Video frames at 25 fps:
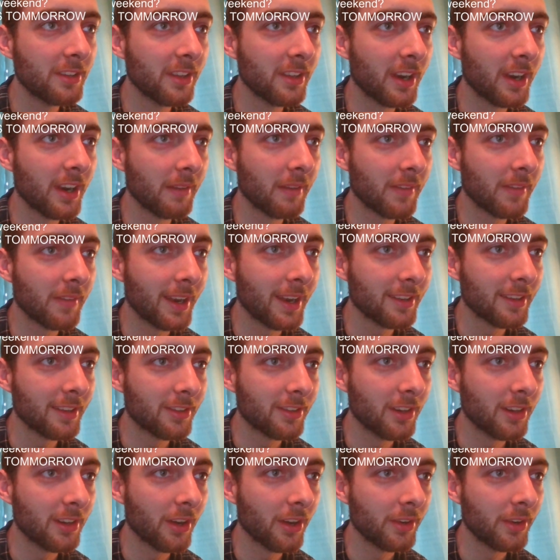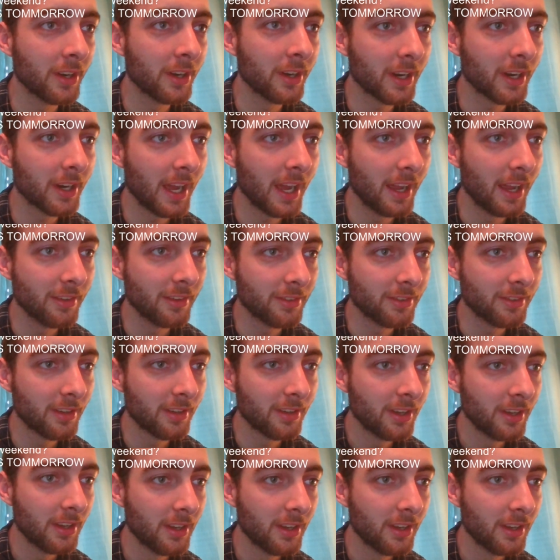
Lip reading: that I'm getting to know your guys'